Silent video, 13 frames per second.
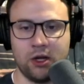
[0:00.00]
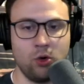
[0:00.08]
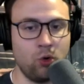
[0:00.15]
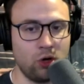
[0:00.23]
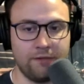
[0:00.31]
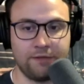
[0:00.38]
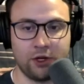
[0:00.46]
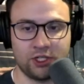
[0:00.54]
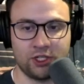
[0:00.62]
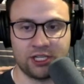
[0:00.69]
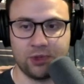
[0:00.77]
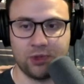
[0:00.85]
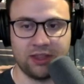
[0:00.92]
Or if there's
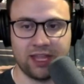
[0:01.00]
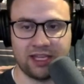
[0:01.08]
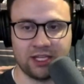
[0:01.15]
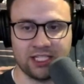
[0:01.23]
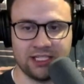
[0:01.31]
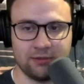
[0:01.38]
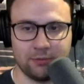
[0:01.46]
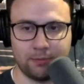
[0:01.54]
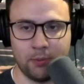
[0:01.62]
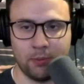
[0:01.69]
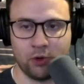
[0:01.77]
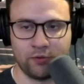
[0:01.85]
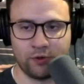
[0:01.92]
something that doesn't
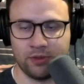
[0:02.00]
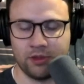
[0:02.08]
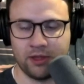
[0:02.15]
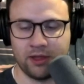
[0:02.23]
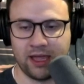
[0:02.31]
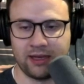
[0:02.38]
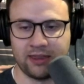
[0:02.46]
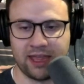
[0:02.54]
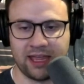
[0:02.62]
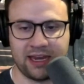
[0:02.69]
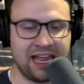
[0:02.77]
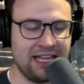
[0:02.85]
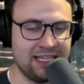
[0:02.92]
promote from that
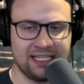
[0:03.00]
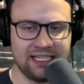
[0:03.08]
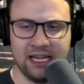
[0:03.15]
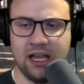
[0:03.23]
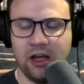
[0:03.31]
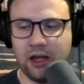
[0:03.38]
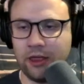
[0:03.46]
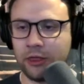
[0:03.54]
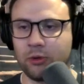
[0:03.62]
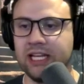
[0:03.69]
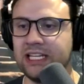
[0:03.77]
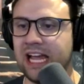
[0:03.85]
has 3